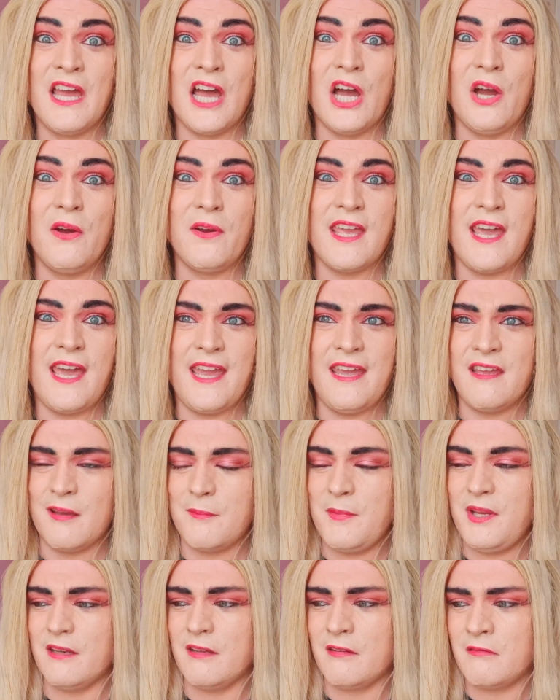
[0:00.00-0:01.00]
Okay, I
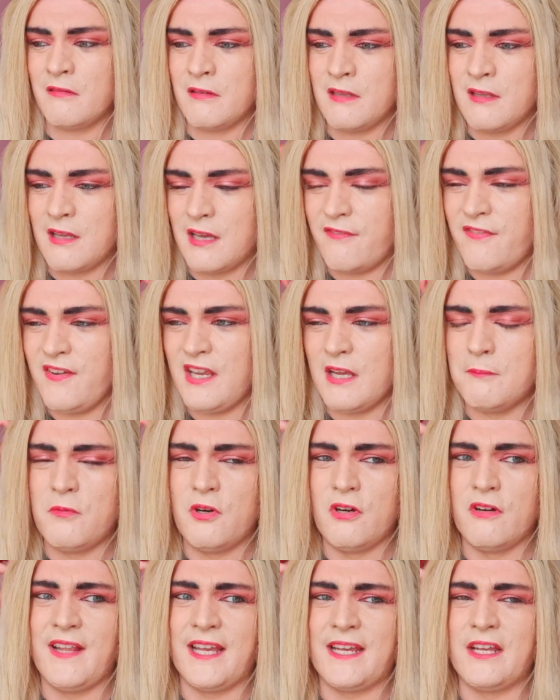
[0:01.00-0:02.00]
mean, I think I'm
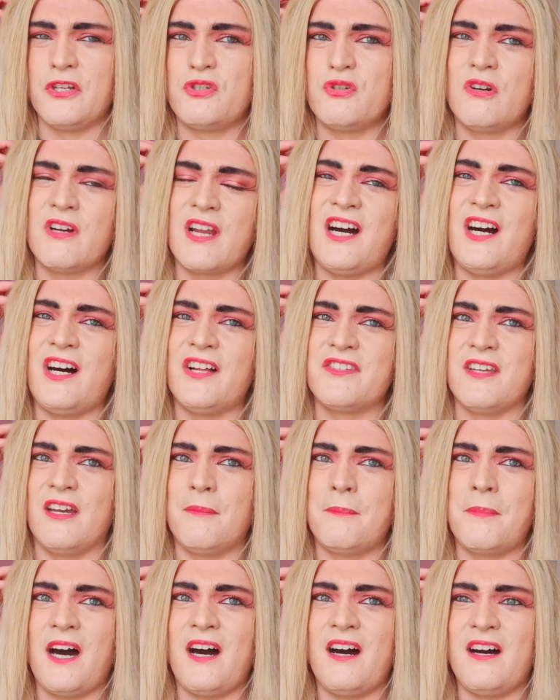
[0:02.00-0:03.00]
more of like a drunk aunt at
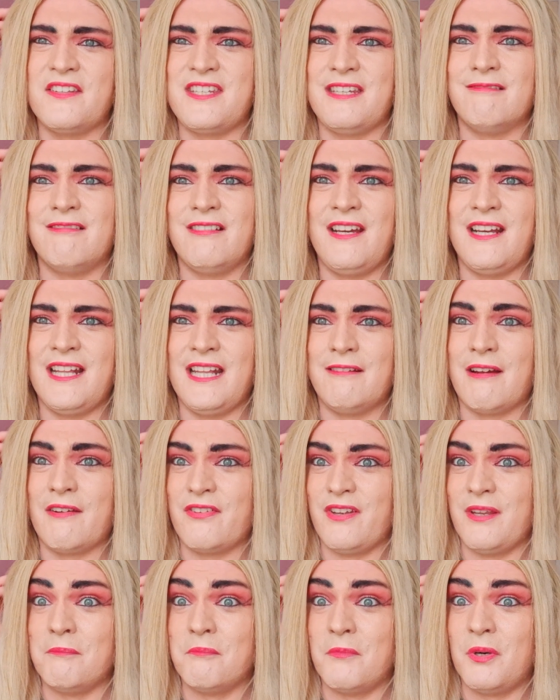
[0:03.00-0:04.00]
a party, really,
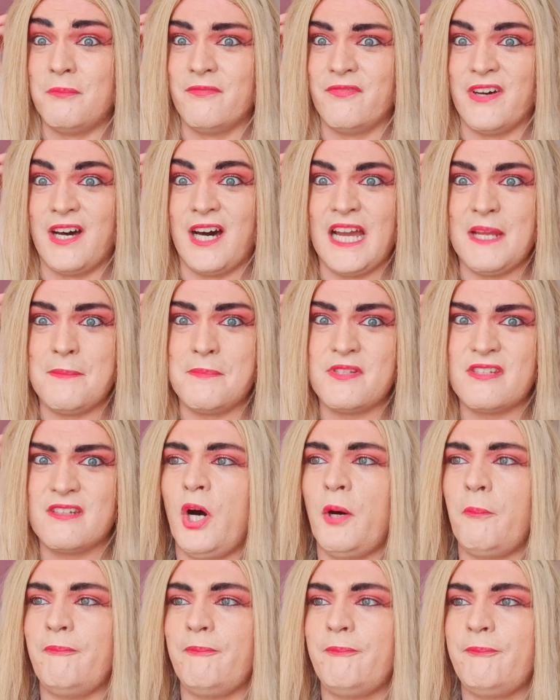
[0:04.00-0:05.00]
rather than mum vibes.
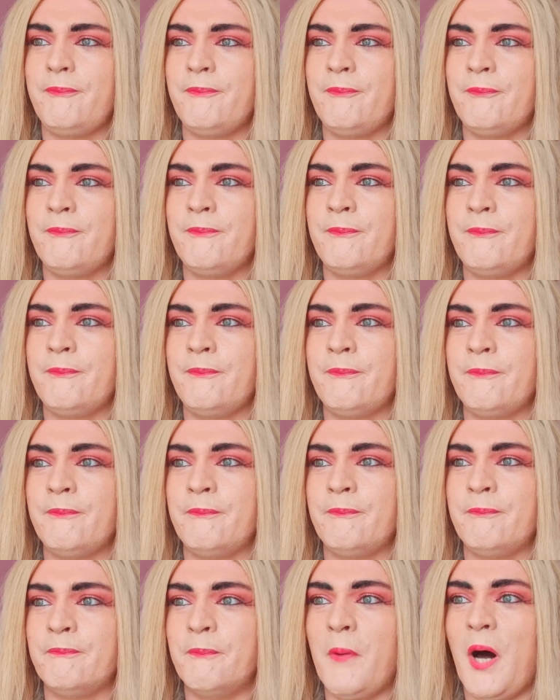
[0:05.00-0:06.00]
Mum.
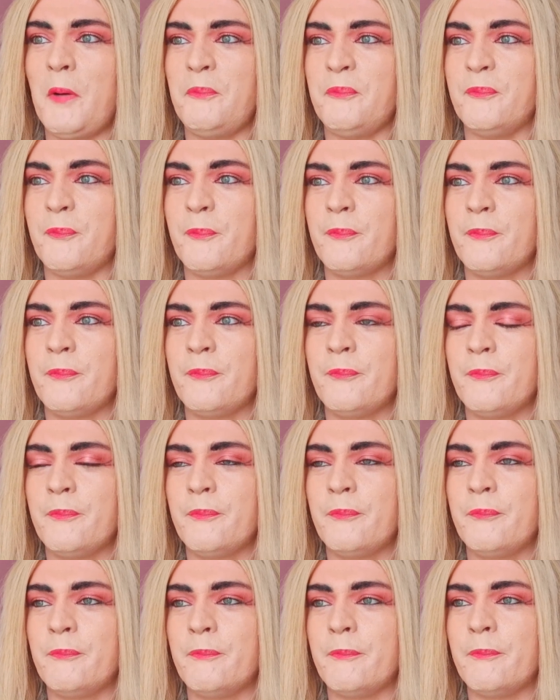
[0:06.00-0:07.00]
Mum.
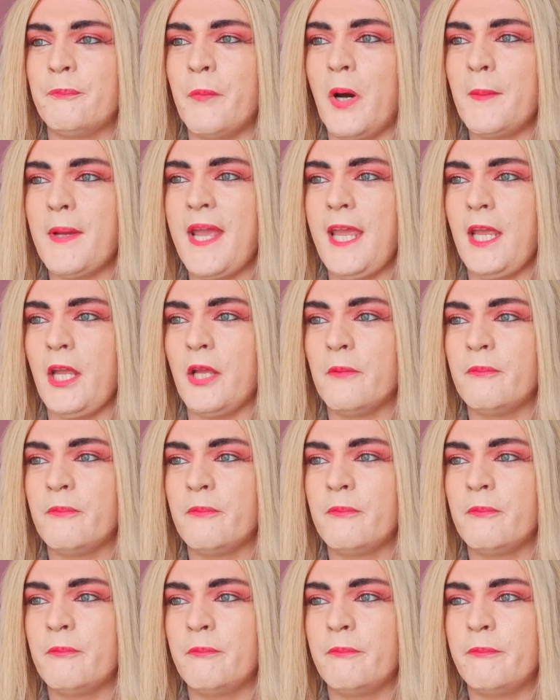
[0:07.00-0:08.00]
Mummy.
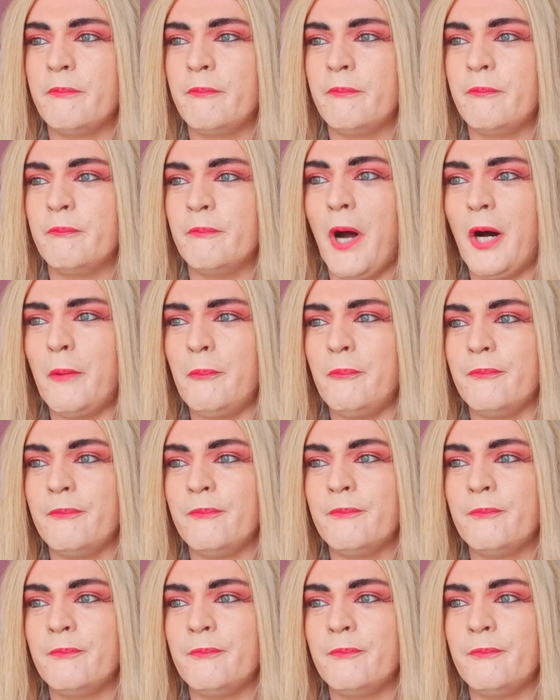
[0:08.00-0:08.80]
Mum.